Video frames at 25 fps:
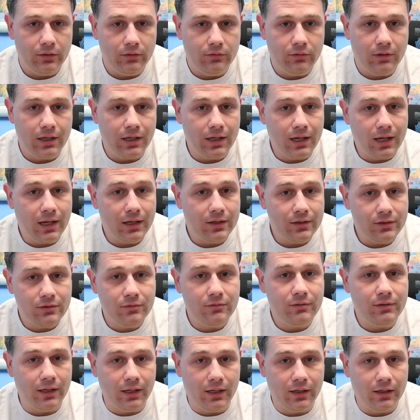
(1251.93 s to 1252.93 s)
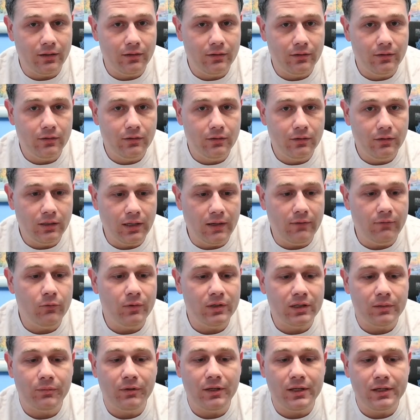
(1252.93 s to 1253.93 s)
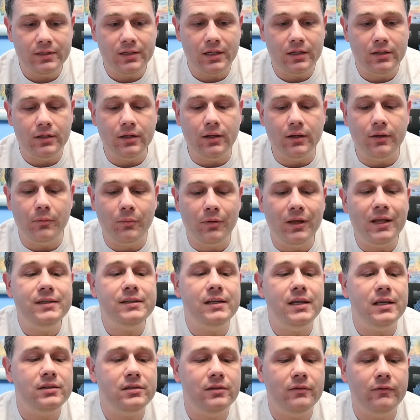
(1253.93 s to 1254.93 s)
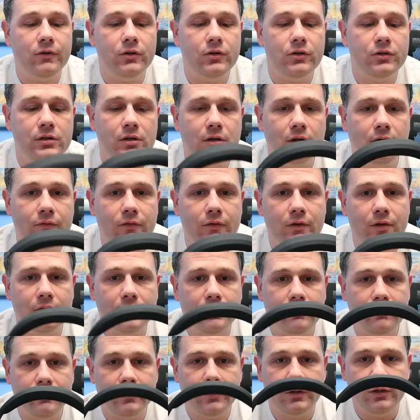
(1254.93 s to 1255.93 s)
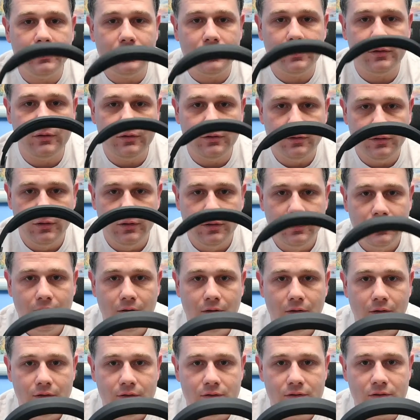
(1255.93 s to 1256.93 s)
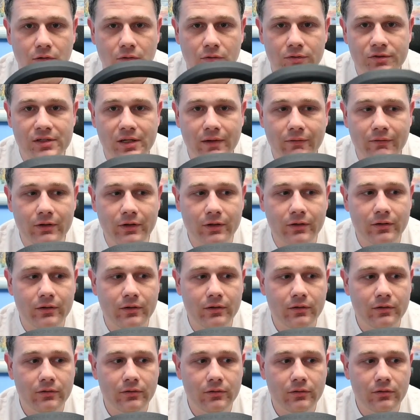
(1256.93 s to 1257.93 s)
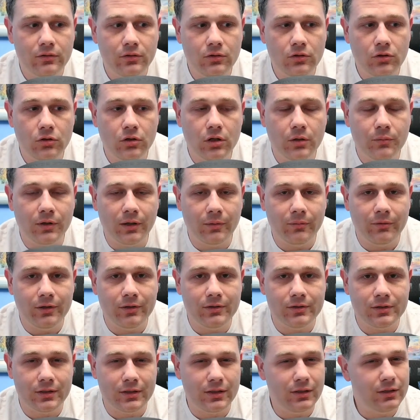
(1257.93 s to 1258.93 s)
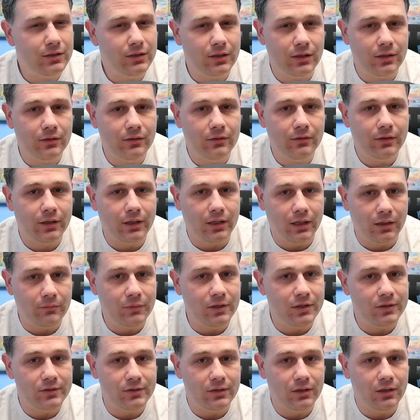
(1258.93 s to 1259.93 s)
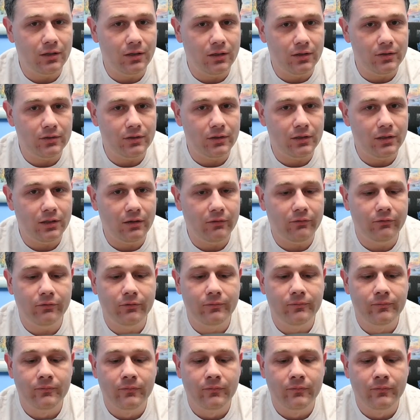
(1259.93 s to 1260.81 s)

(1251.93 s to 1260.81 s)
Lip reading: You cannot do that even with the PlayStation. Now, the PlayStation version of the old 700, you could probably use on the Nintendo and on PC easily enough.